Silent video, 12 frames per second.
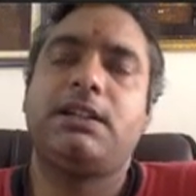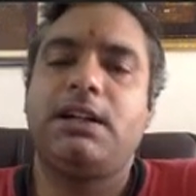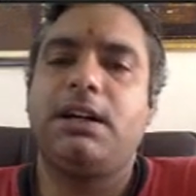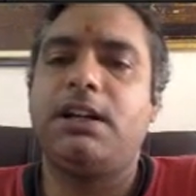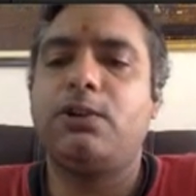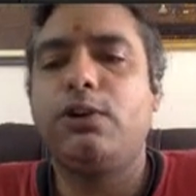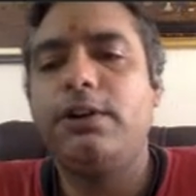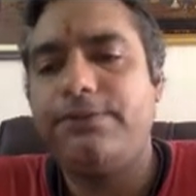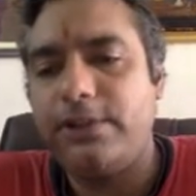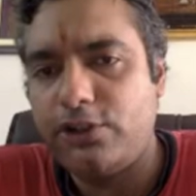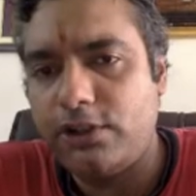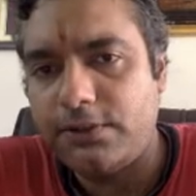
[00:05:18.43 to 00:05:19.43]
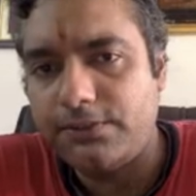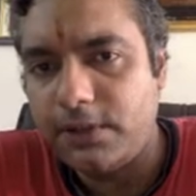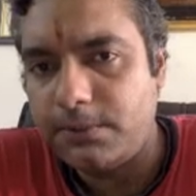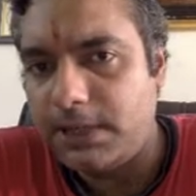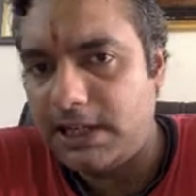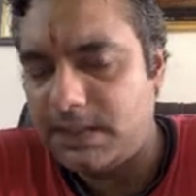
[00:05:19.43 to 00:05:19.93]
and coefficient of
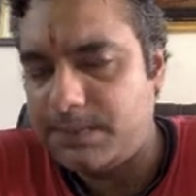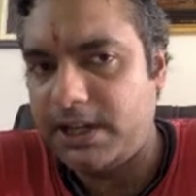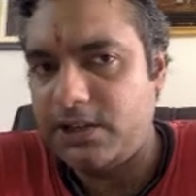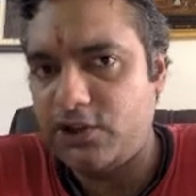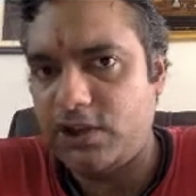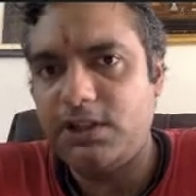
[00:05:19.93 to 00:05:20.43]
thermal expansion.